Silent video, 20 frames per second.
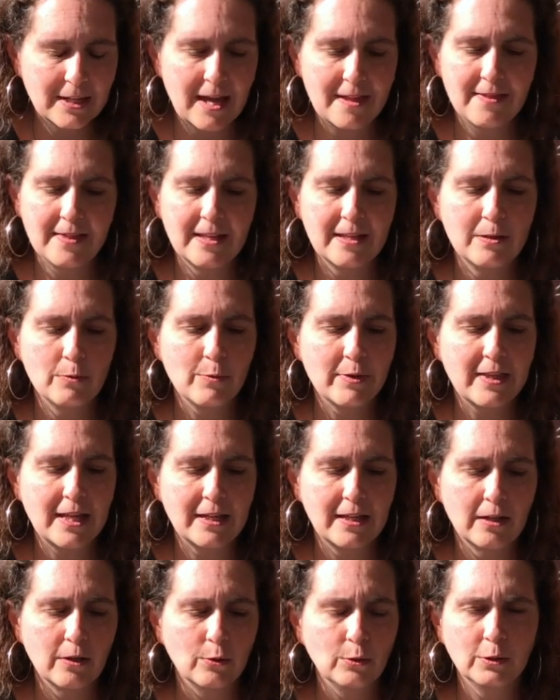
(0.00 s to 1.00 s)
and then when they
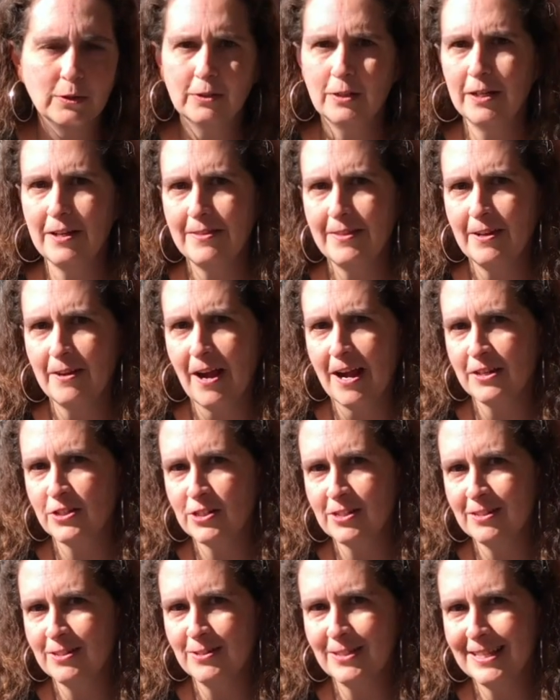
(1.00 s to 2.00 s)
get older and they're
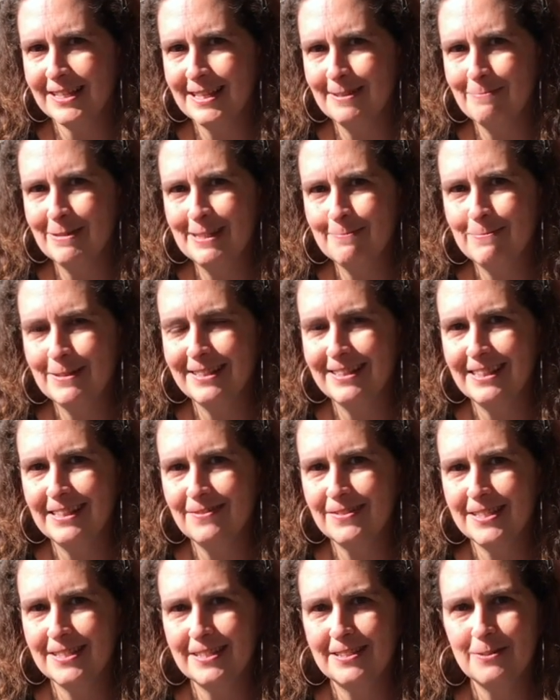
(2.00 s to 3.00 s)
actually using the
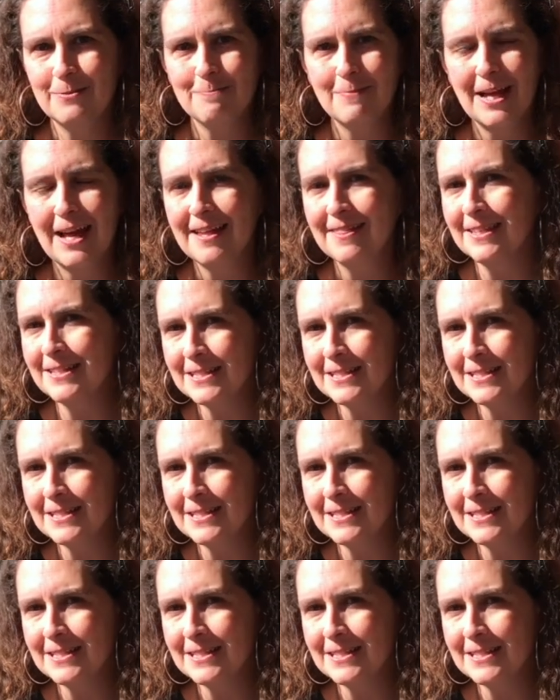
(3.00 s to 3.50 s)
manipulatives to do math,